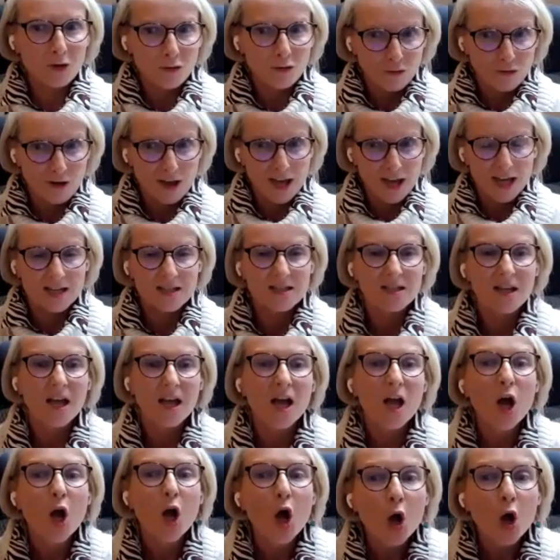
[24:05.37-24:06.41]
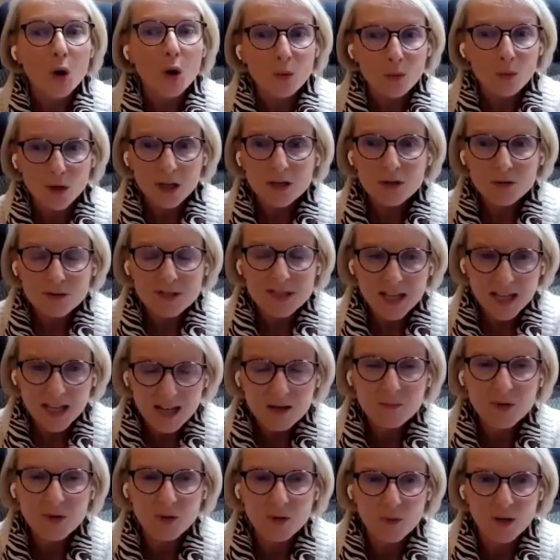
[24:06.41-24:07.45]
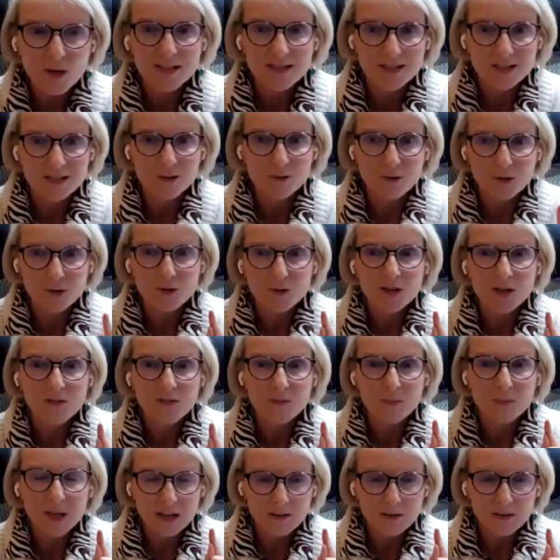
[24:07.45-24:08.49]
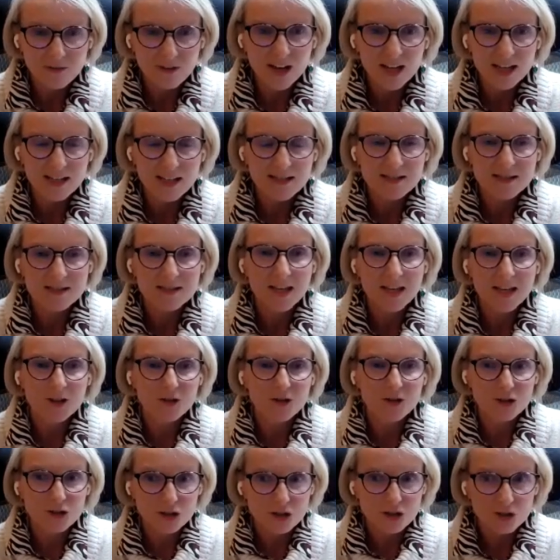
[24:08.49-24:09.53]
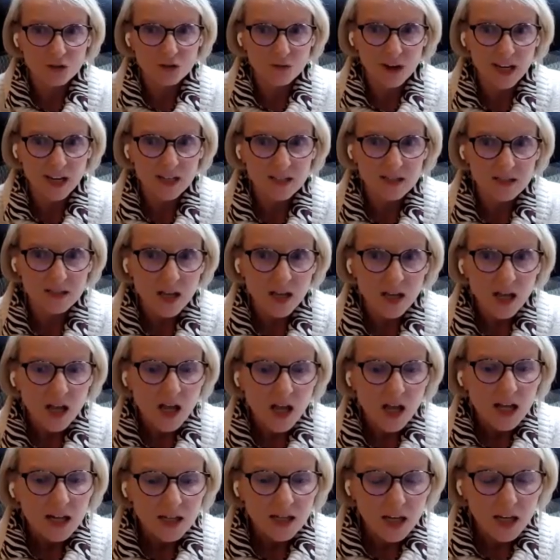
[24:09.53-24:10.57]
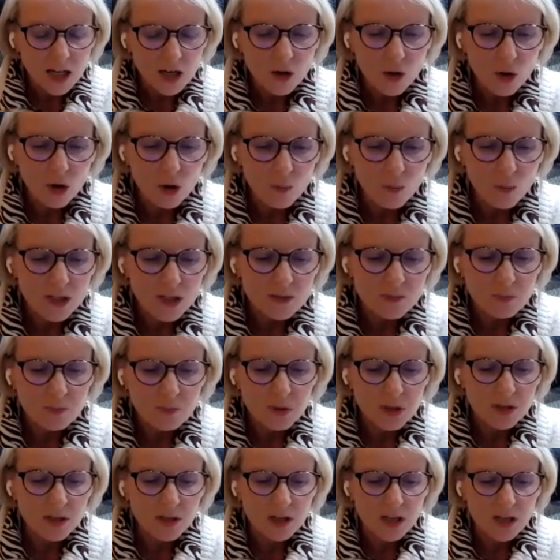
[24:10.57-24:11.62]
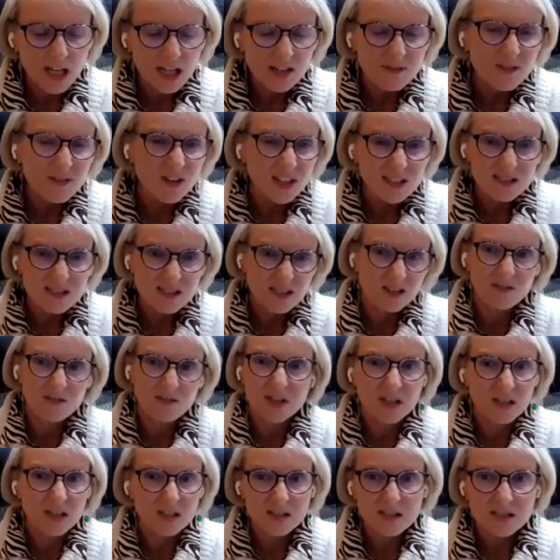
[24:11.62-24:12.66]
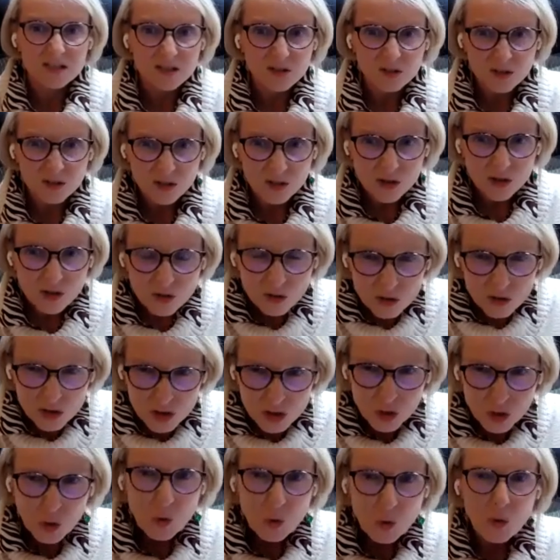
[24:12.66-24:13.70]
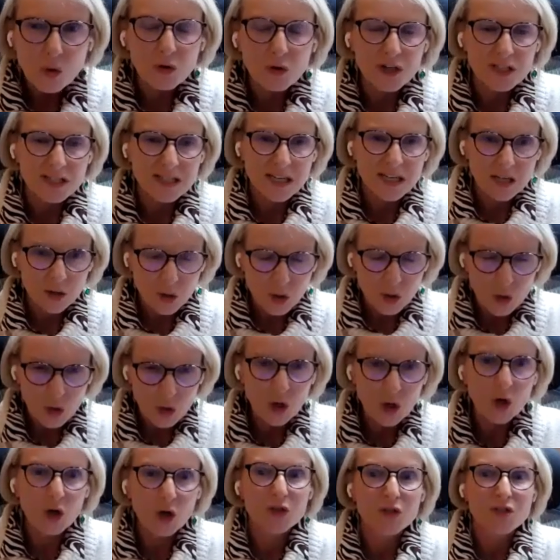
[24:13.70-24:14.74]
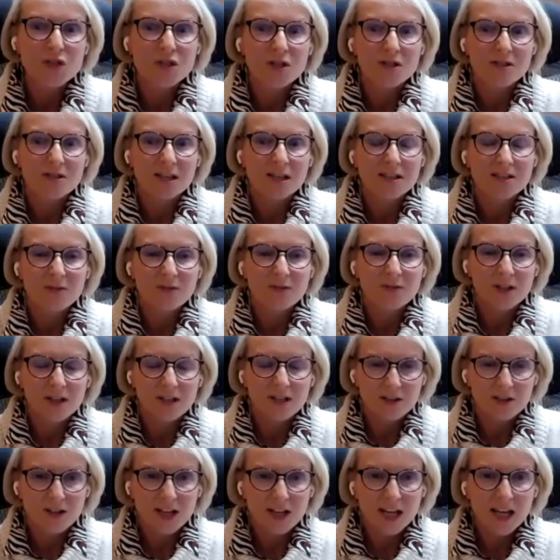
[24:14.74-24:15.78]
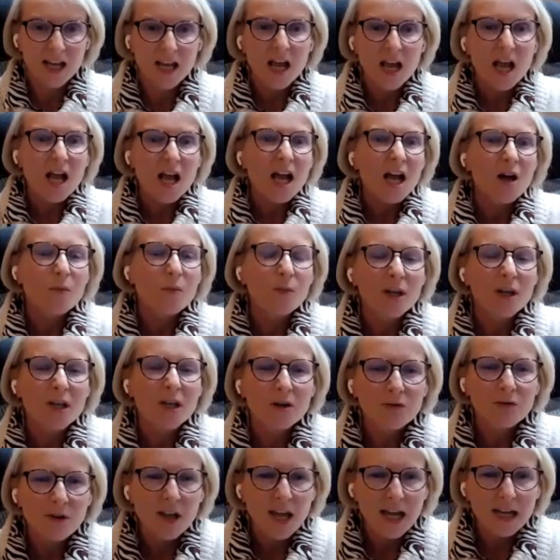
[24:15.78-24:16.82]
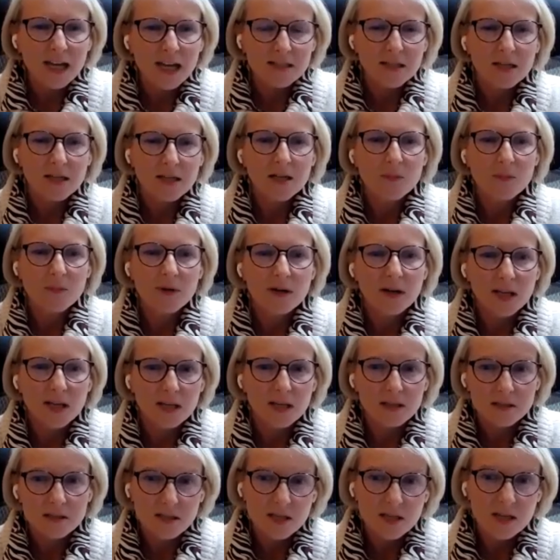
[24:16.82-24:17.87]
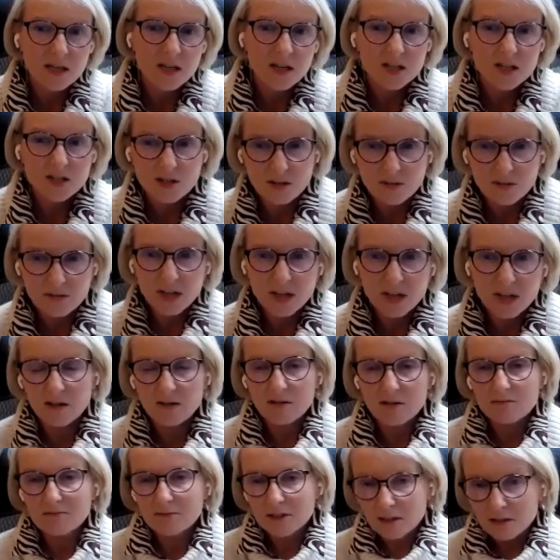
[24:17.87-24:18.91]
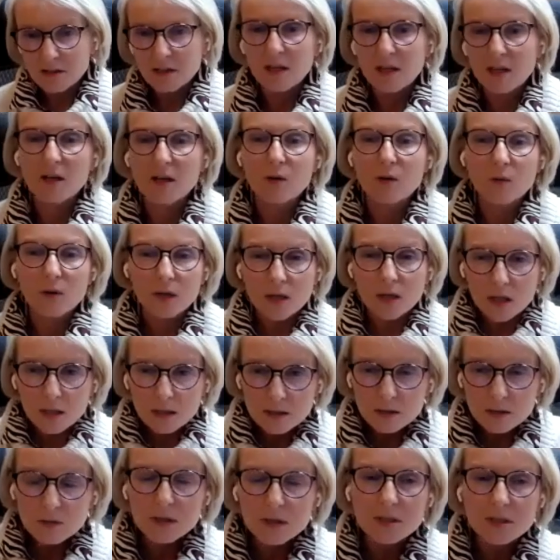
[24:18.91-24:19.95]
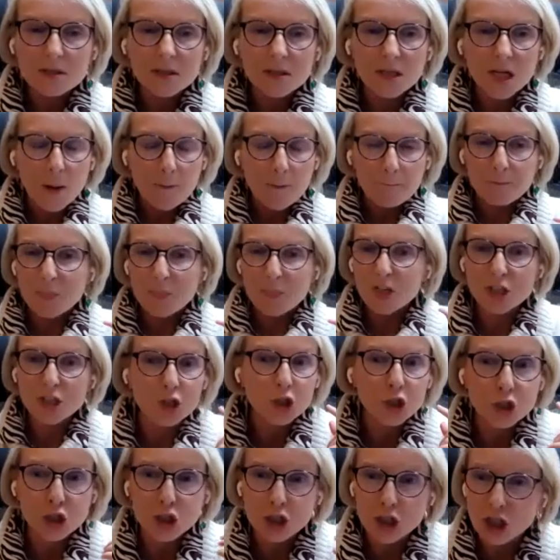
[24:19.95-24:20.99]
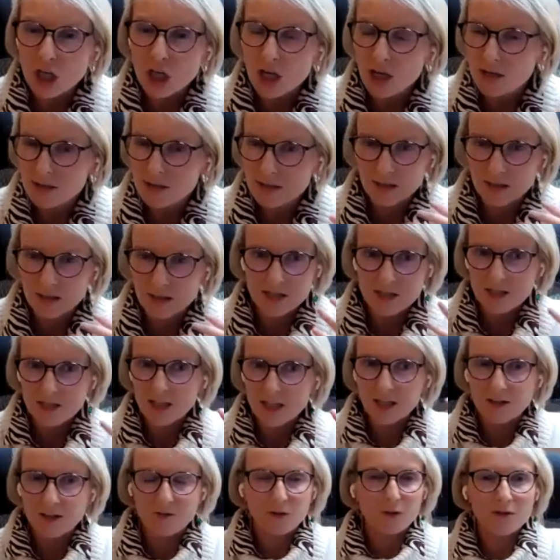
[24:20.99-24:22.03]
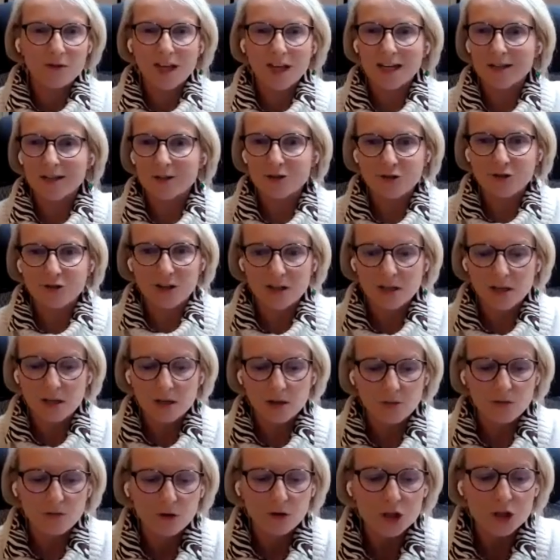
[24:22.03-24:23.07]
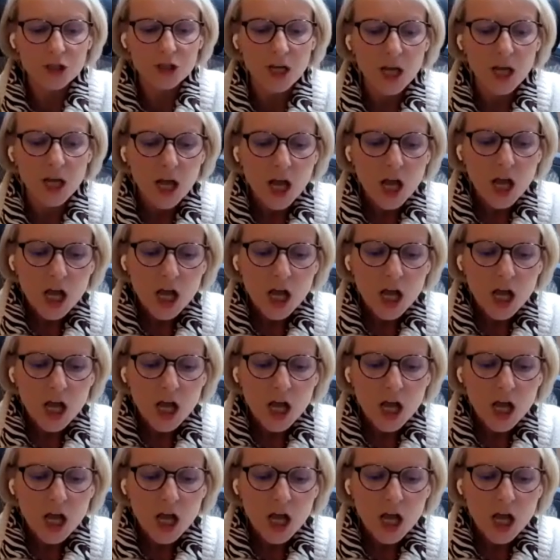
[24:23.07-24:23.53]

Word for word: I'm great. When you tell me what to do and you give me advice and you just direct, not always, but advice giving is to notoriously unsuccessful, okay? and we can react a little bit like a teenager of like, oh, yeah, go on, I'll do it. But it doesn't give you that adrenaline rush.